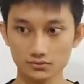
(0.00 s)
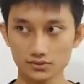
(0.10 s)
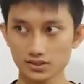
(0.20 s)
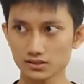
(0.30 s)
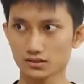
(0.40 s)

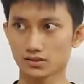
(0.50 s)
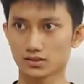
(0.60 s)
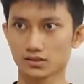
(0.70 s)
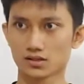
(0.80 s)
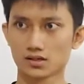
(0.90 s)
we're
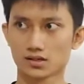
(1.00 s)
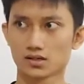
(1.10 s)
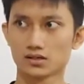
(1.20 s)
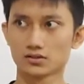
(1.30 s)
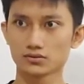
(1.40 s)

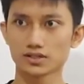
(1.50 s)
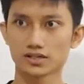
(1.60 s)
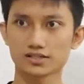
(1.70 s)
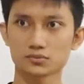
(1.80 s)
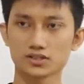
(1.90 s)
doing
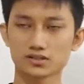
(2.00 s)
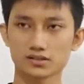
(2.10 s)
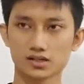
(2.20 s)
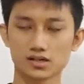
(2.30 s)
isometric.